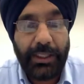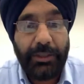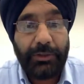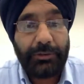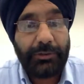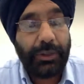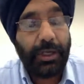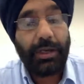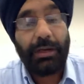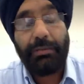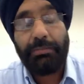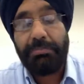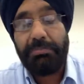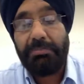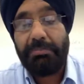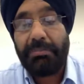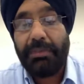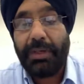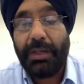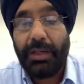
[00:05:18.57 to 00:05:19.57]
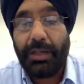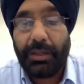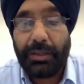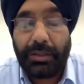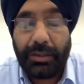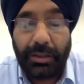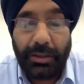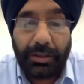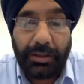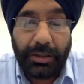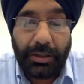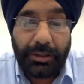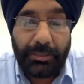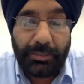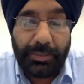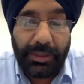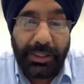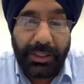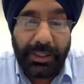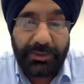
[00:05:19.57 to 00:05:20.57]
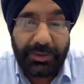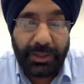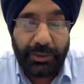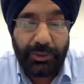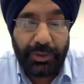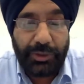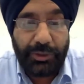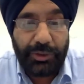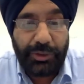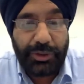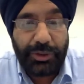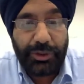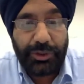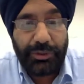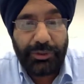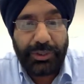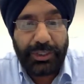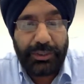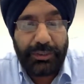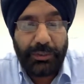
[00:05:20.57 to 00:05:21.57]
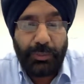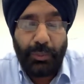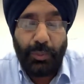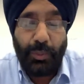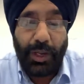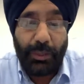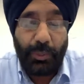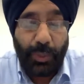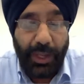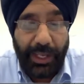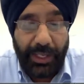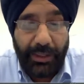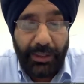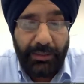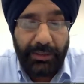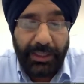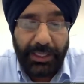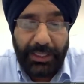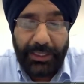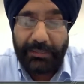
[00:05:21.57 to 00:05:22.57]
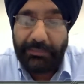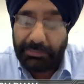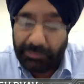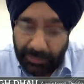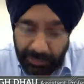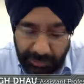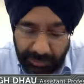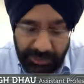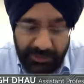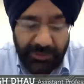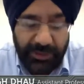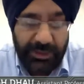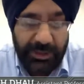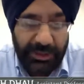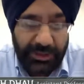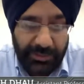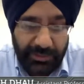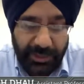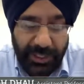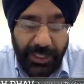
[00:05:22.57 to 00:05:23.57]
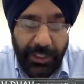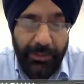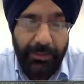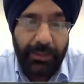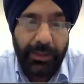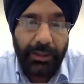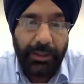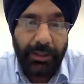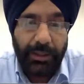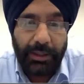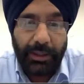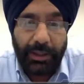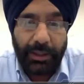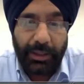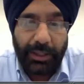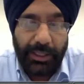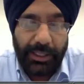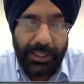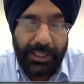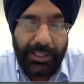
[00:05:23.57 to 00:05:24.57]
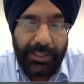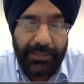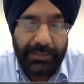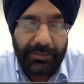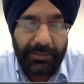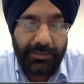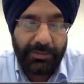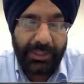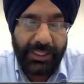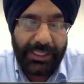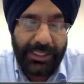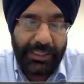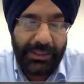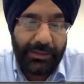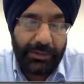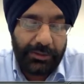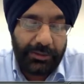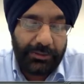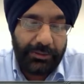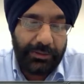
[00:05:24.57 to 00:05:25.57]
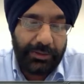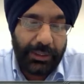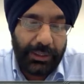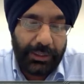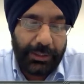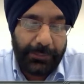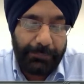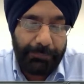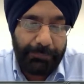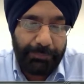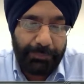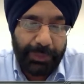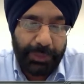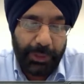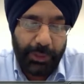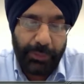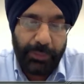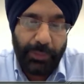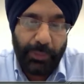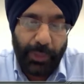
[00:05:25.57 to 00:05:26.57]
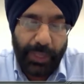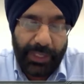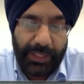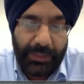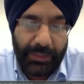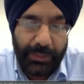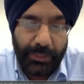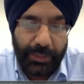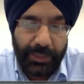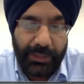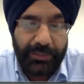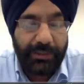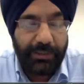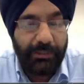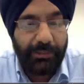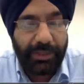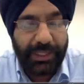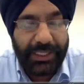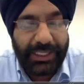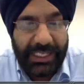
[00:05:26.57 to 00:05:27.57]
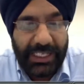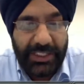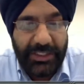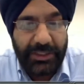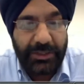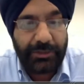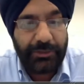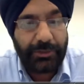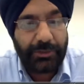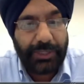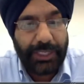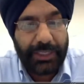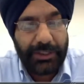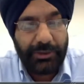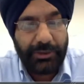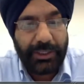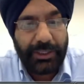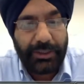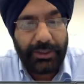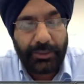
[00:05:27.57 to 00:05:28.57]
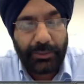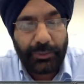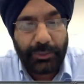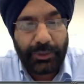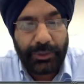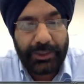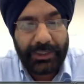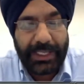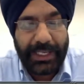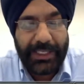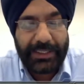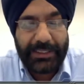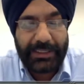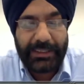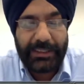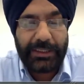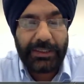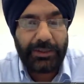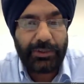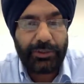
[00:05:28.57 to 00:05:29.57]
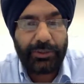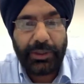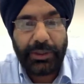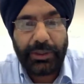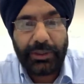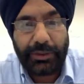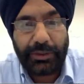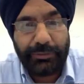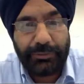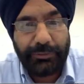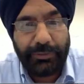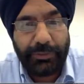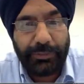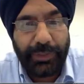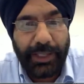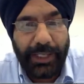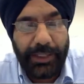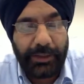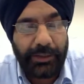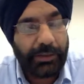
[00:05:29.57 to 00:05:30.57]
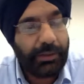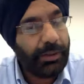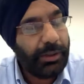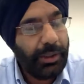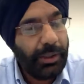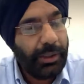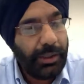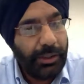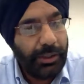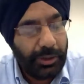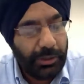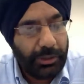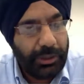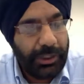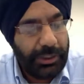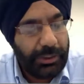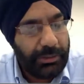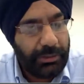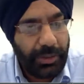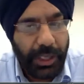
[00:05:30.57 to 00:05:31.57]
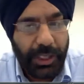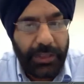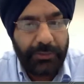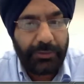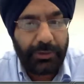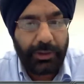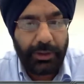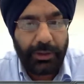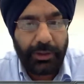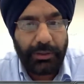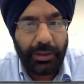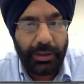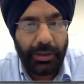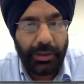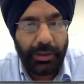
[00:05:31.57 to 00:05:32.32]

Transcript: So on Mars, how you're going to do it? One way, and the research is there, is treating those human waste with radiation so that you can convert that into a useful manure. You can do that. So